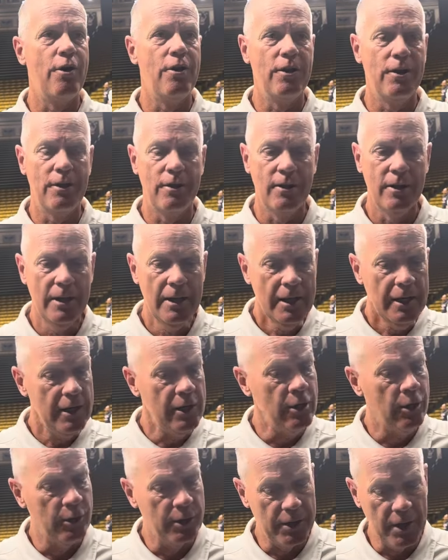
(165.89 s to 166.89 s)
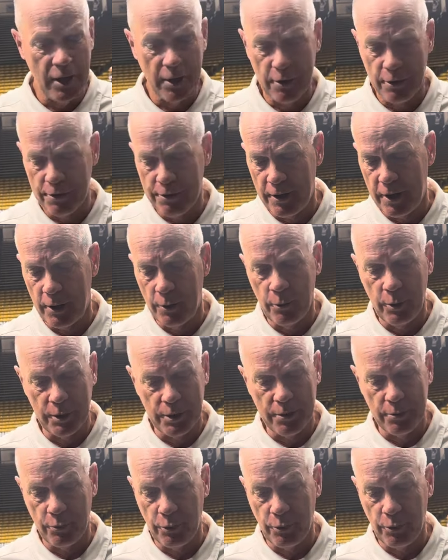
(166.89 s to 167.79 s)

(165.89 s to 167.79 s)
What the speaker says: And, the other thing with